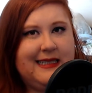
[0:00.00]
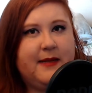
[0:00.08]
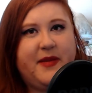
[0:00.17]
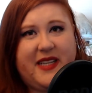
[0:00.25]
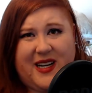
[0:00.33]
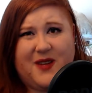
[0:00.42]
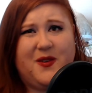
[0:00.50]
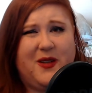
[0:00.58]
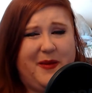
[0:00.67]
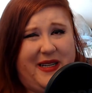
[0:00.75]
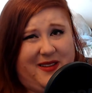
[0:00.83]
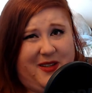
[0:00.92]
Be careful
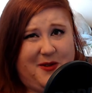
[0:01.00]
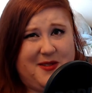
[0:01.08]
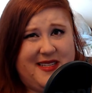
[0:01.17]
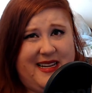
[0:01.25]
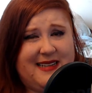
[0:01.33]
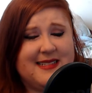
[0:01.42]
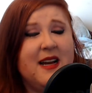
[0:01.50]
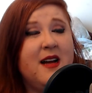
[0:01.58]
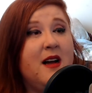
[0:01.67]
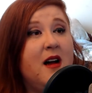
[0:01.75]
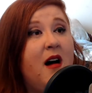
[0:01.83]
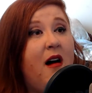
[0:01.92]
about those things.
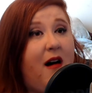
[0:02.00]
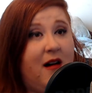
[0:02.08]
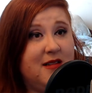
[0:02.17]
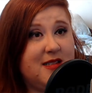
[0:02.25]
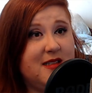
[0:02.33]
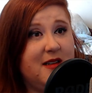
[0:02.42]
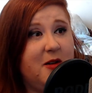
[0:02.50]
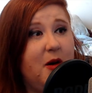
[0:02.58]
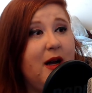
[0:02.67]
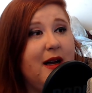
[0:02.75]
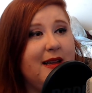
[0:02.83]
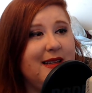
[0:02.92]
Also,
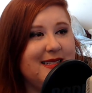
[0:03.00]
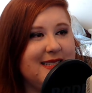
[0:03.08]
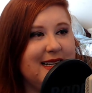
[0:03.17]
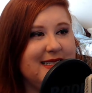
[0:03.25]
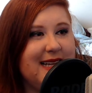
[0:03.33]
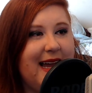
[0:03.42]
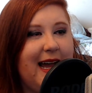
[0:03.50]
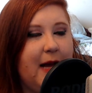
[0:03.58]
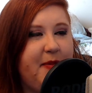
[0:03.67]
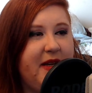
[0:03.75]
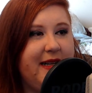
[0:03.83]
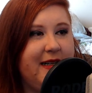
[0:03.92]
this tends to
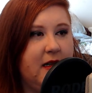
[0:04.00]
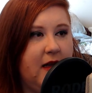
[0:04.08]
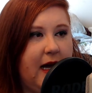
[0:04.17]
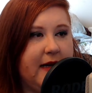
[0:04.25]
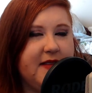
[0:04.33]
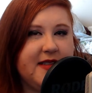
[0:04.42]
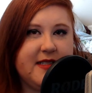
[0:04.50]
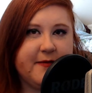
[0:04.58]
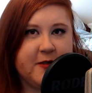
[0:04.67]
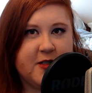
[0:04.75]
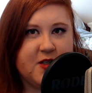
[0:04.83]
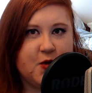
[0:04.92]
happen in a lot of the
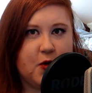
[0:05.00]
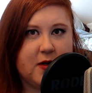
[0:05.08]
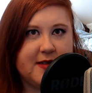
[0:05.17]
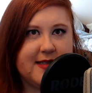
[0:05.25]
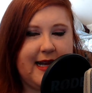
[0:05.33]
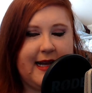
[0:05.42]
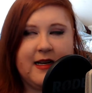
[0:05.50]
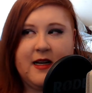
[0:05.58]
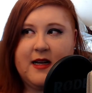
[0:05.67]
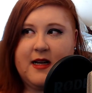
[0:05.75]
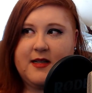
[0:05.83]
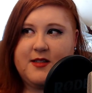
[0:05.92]
different stores that
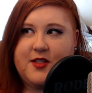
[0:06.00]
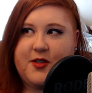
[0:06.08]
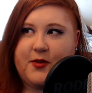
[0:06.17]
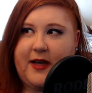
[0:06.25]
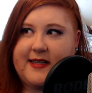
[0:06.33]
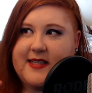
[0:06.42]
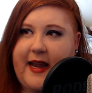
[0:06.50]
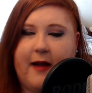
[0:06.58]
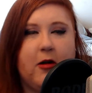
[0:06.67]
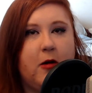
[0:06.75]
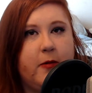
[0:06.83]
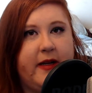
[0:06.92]
do like
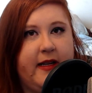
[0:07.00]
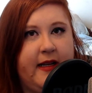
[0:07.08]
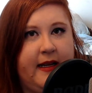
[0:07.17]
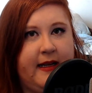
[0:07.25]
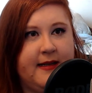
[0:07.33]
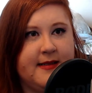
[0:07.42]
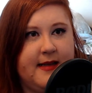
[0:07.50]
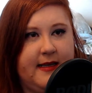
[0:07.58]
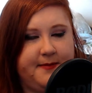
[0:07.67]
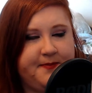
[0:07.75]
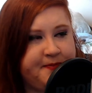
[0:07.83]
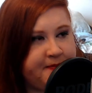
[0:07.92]
tarot readings
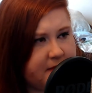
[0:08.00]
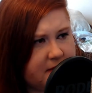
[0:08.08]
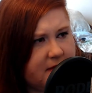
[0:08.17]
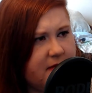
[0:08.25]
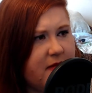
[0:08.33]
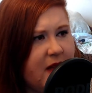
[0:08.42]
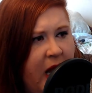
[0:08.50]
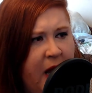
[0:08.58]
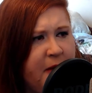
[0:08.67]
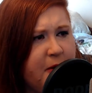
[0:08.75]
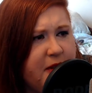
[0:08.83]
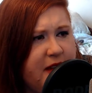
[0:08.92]
and
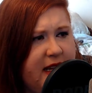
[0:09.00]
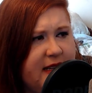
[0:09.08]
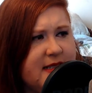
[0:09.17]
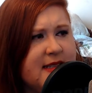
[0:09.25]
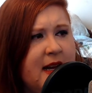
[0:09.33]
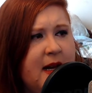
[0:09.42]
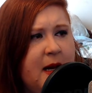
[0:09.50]
other things,